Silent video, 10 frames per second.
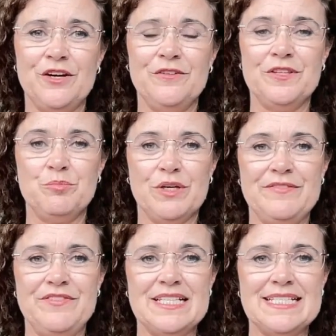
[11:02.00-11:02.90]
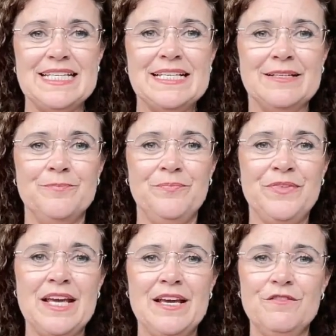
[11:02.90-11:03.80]
over the previous year.
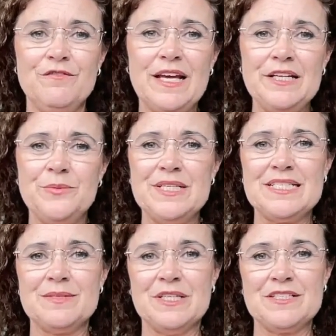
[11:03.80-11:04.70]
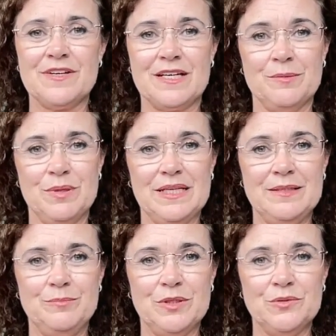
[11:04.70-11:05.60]
Value estimates for
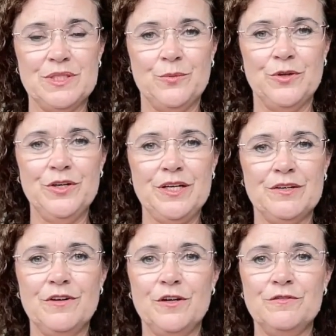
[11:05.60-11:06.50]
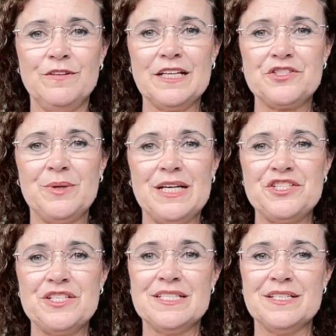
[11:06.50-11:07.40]
completed building work involve
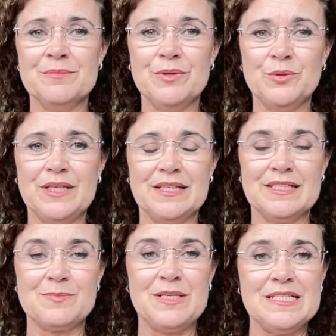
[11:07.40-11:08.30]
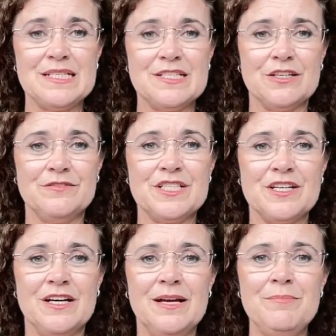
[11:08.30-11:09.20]
fluctuations in building expenses over
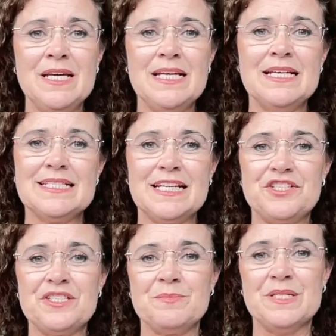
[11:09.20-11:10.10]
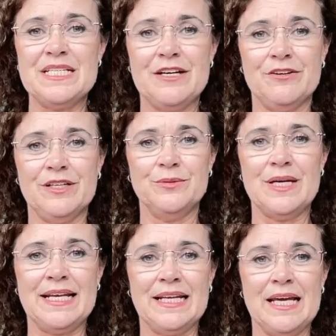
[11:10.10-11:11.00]
time, such as material
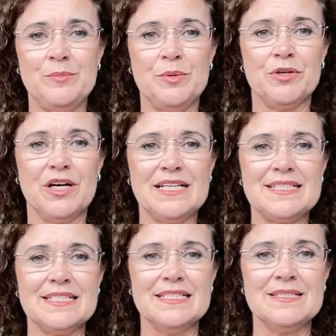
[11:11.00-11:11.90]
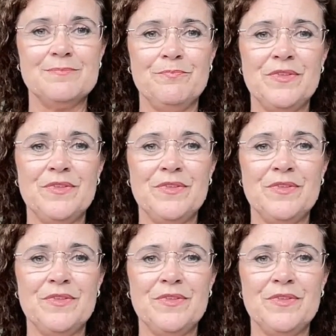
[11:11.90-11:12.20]
and labour prices.